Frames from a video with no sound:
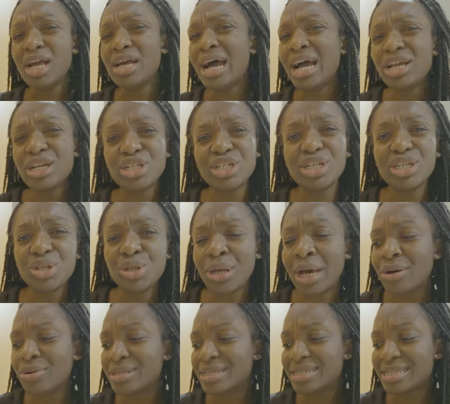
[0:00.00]
I usually do
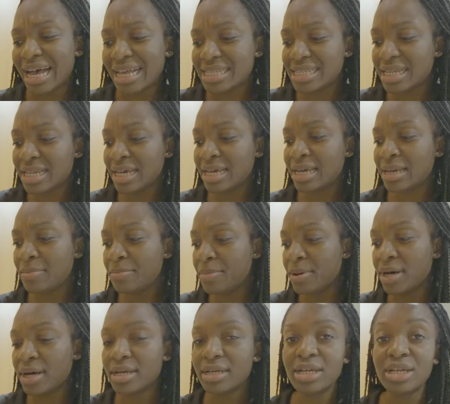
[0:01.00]
that on Saturday,
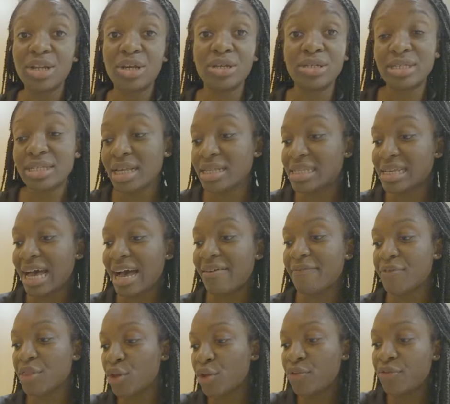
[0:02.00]
but you know, since I
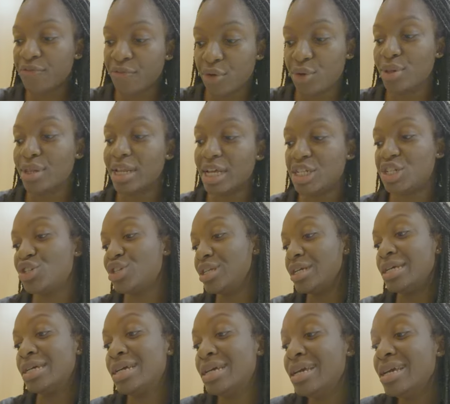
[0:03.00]
have no food
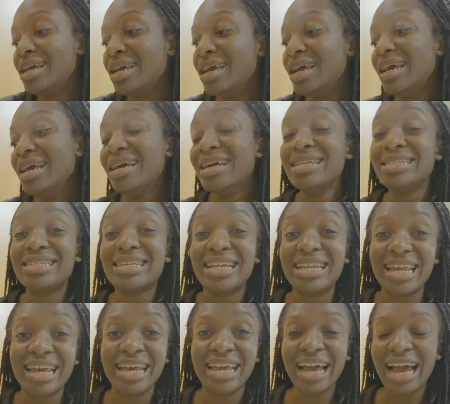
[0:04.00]
literally
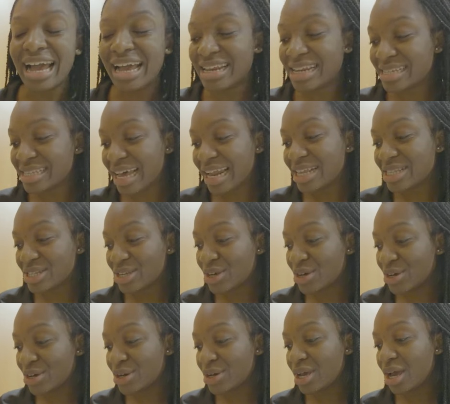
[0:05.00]
today, I decided to
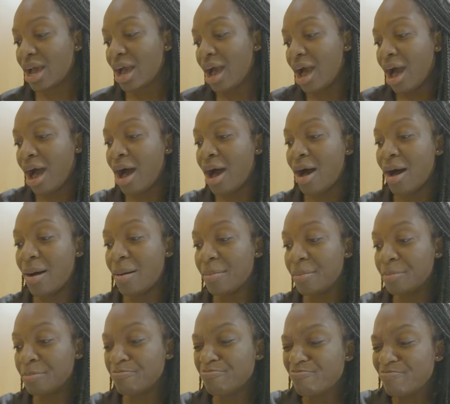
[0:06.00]
cook.
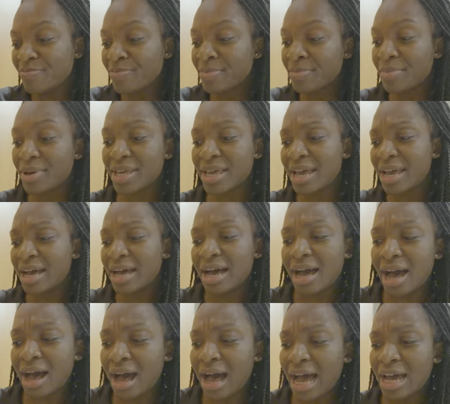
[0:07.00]
But yeah,
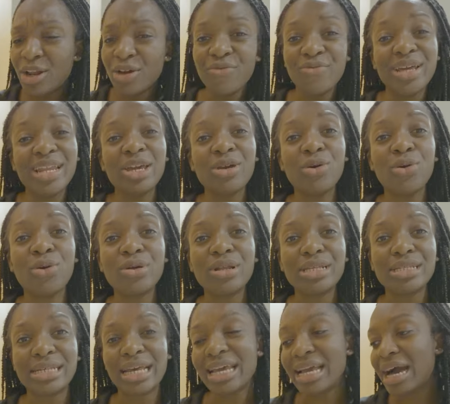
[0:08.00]
I don't really order
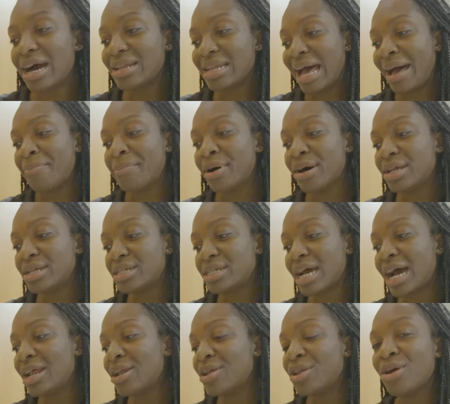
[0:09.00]
takeout that much.
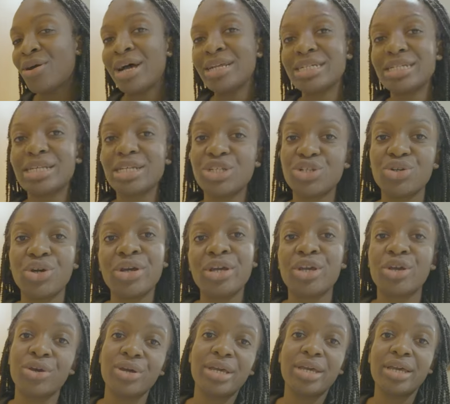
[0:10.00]
I don't know, I just enjoy
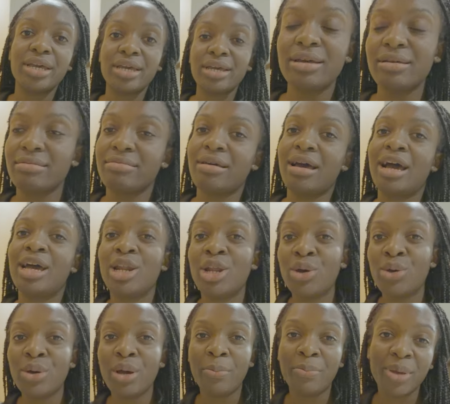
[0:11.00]
cooking. I
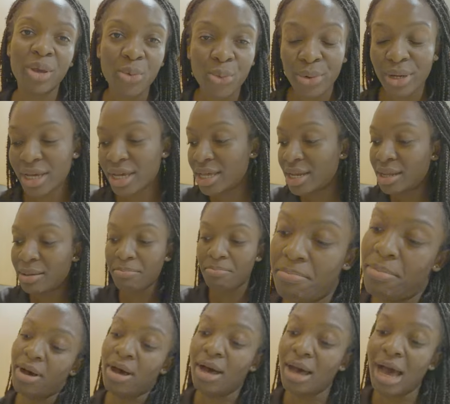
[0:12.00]
know, a bit weird,
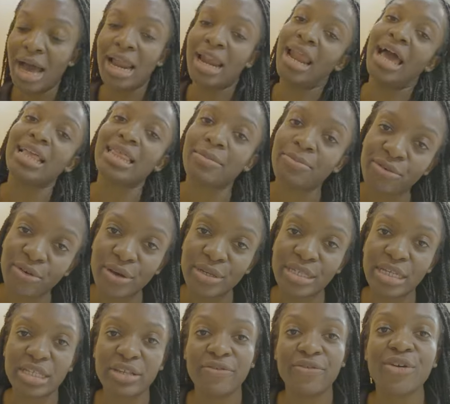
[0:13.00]
but I like the
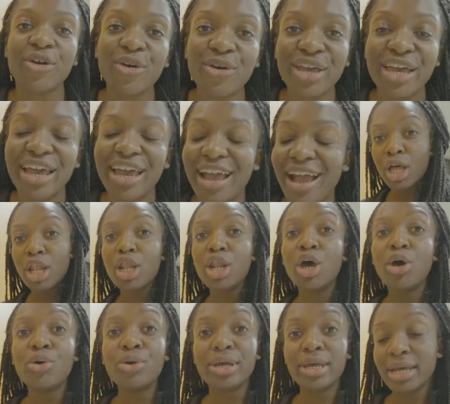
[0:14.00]
process of cooking.
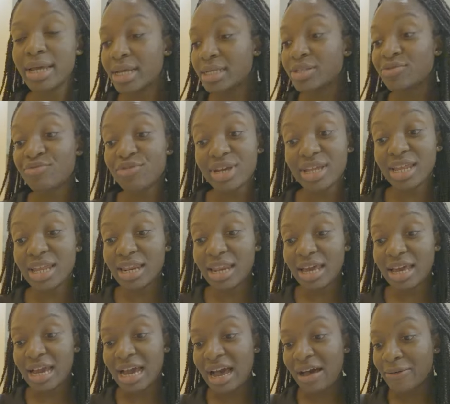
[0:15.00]
Low-key is really
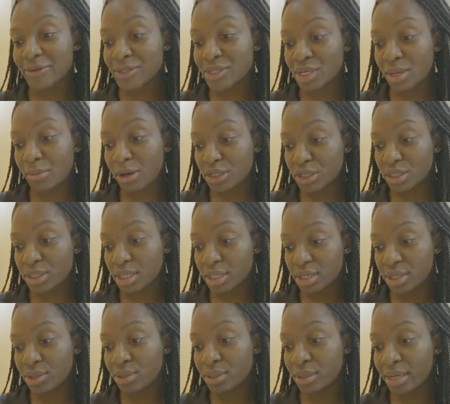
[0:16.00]
late. I have so much to
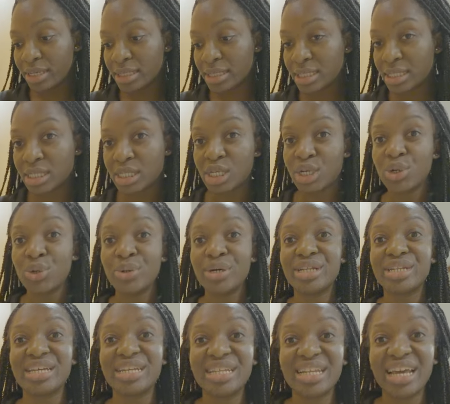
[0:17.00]
do still
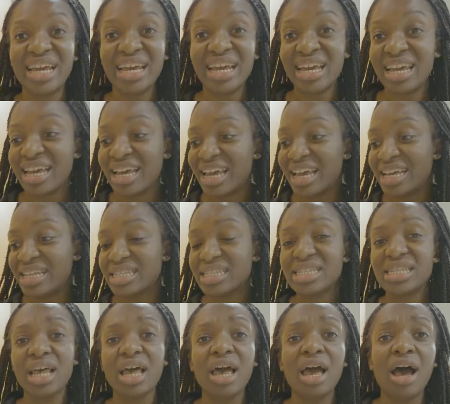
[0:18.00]
in the day.
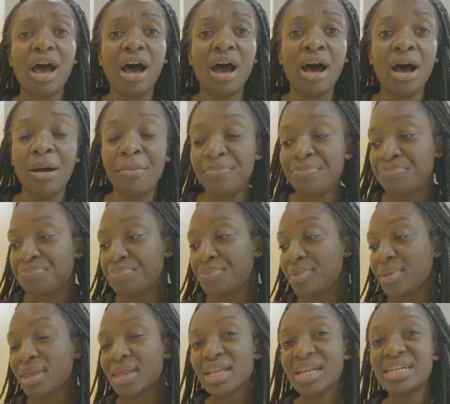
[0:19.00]
It's
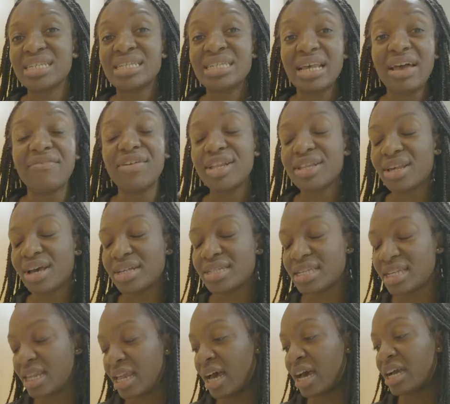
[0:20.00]

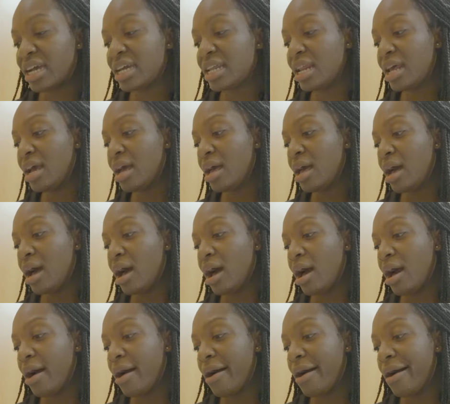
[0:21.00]
7:39.
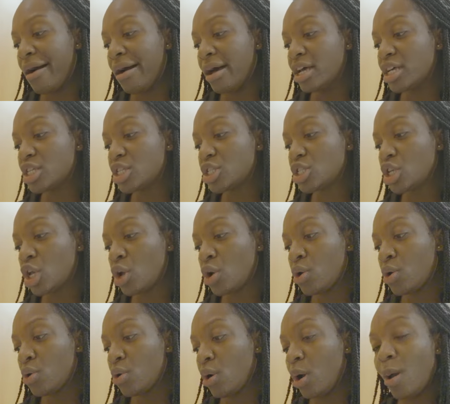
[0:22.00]
So
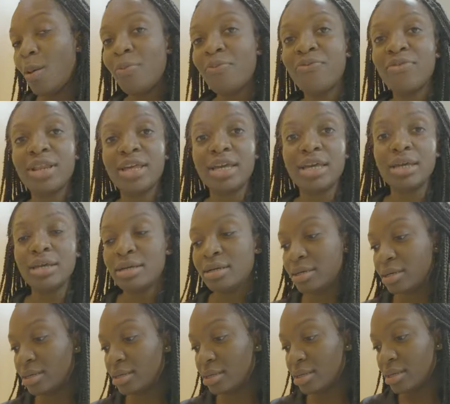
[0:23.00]
hopefully
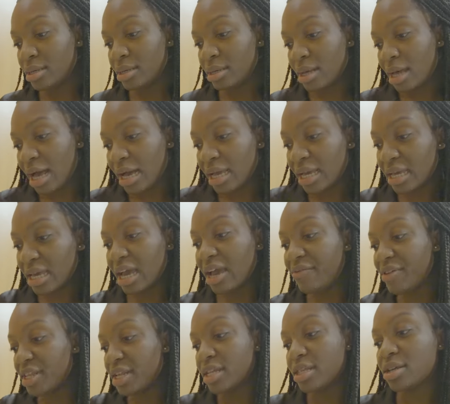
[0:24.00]
I can get
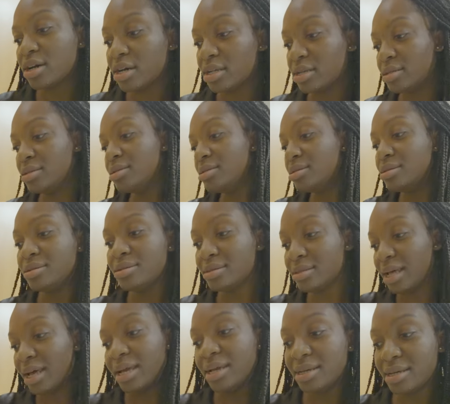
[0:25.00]
everything done
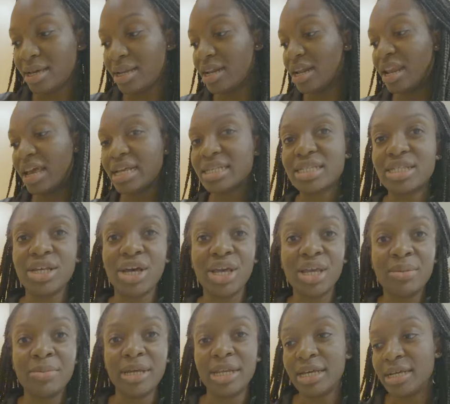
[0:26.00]
like in the next
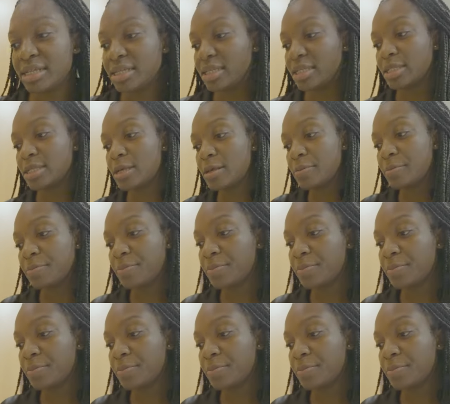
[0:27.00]
30 minutes.